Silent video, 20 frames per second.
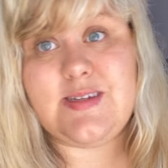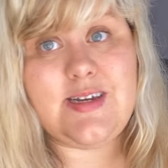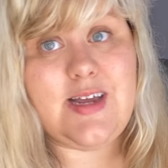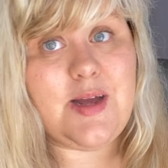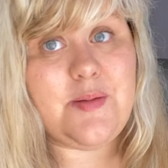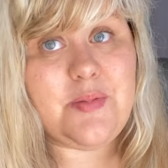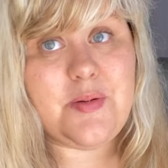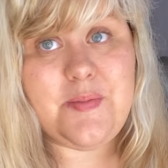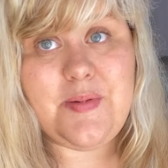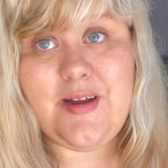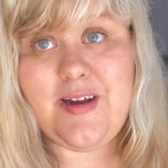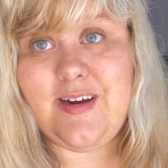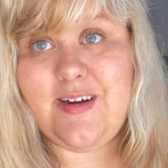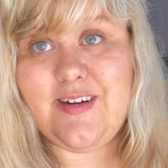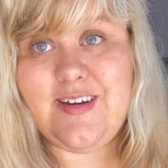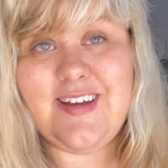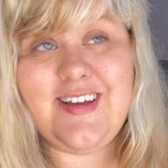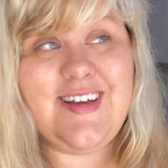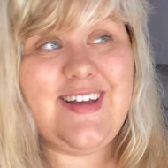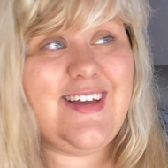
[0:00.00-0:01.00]
not prepared.
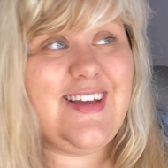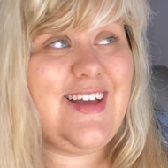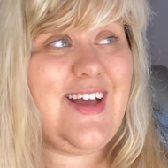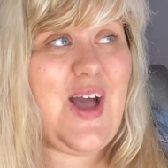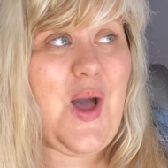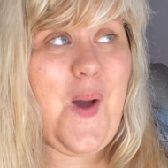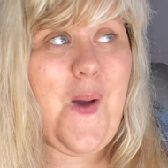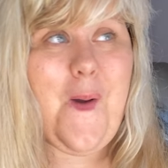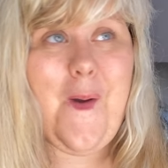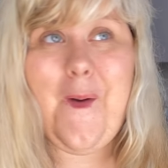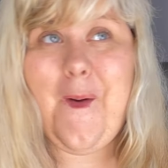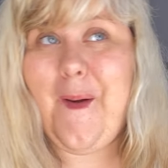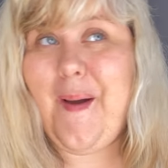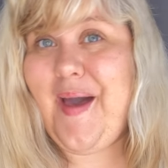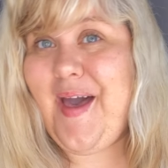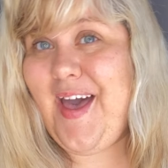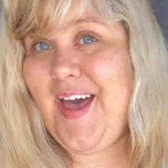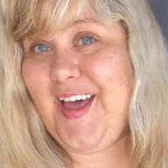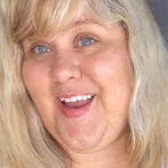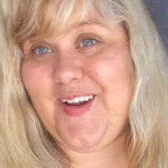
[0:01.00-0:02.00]

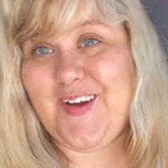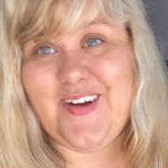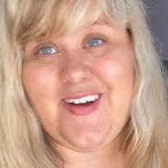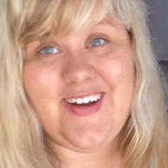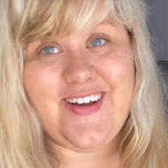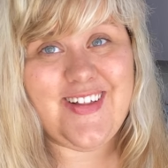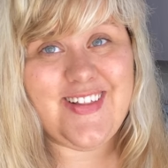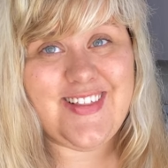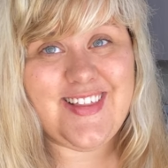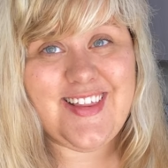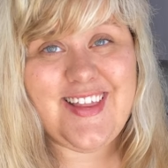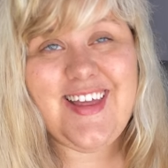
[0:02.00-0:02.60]
at all.